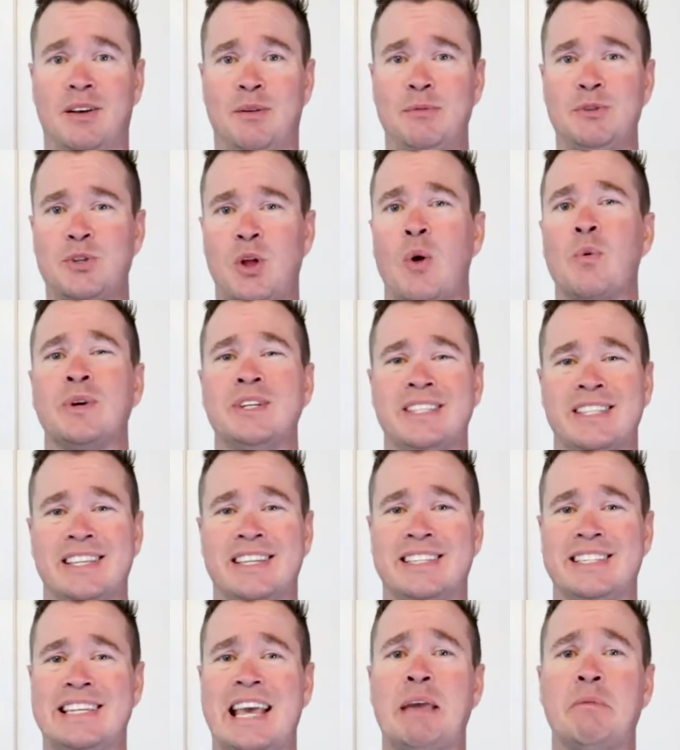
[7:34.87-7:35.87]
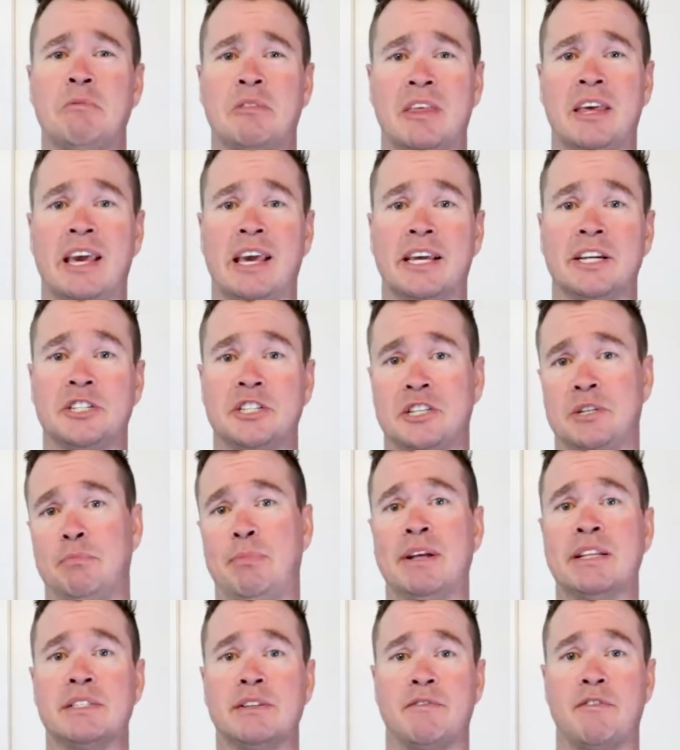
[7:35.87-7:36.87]
almost always the same thing. It just
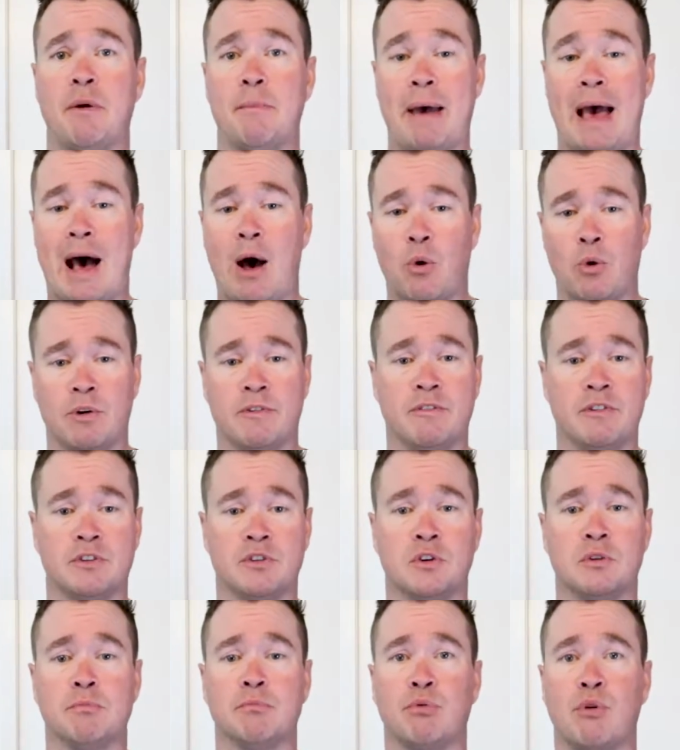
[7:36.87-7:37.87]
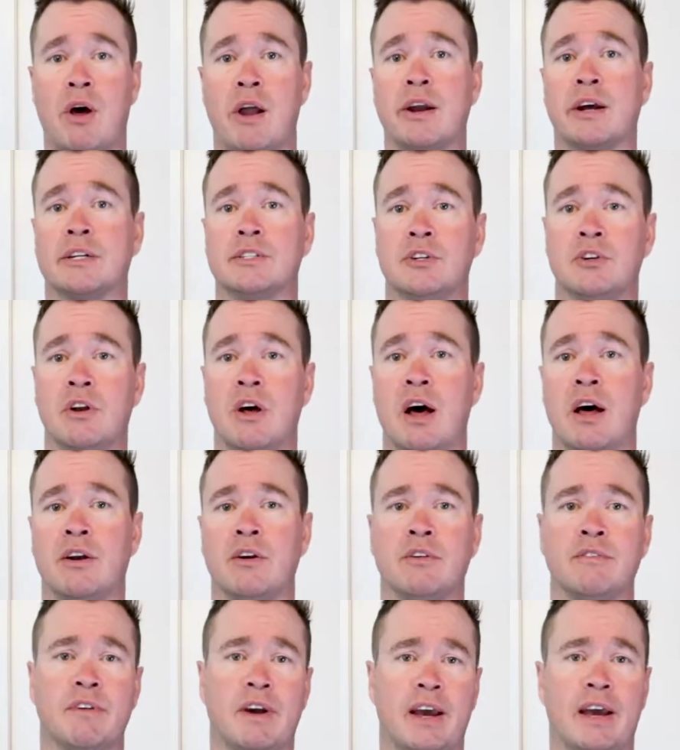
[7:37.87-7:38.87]
depends if I'm out of a certain product or not,
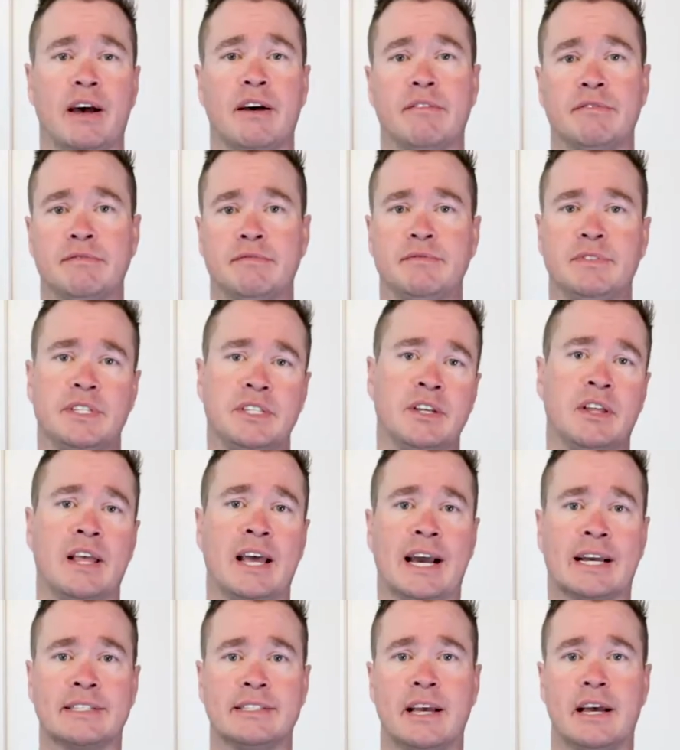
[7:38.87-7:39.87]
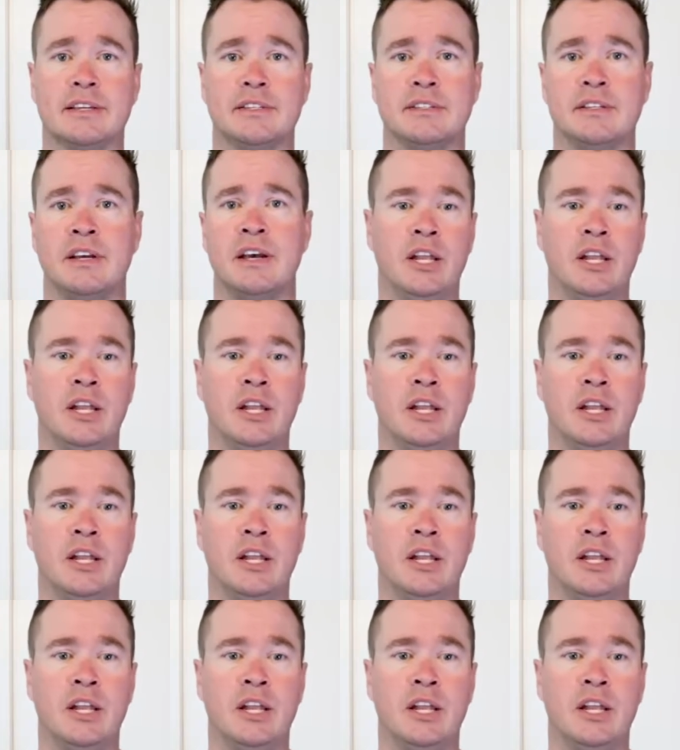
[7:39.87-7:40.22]
or if I have still excess.